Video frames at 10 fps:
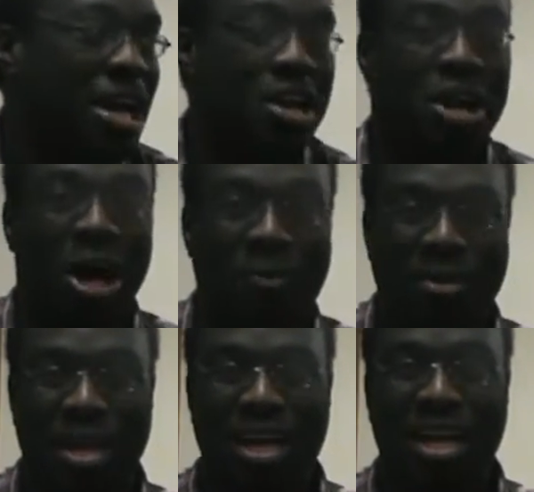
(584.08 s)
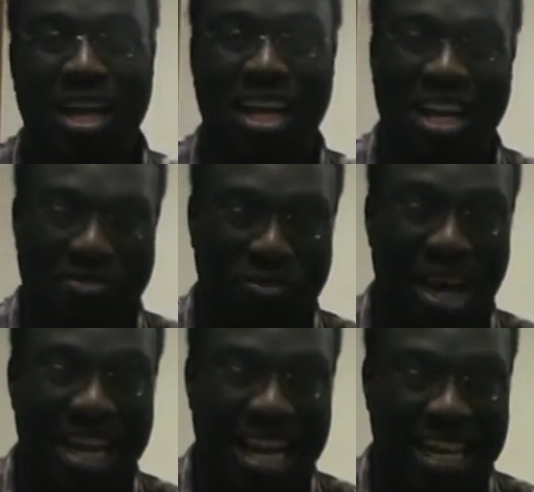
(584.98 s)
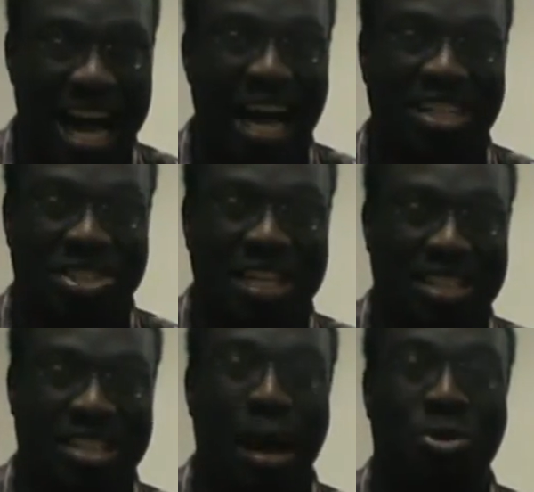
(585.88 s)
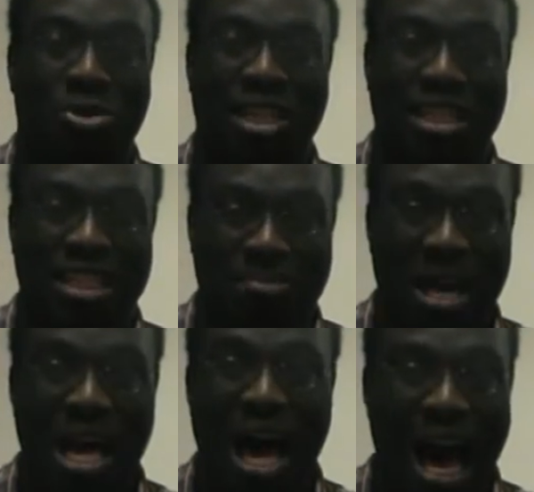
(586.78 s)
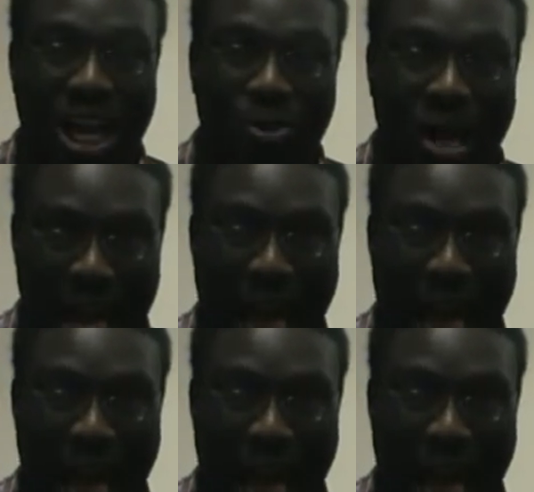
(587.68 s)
You know, fucking not Jesus Yamdobli, did some Alawa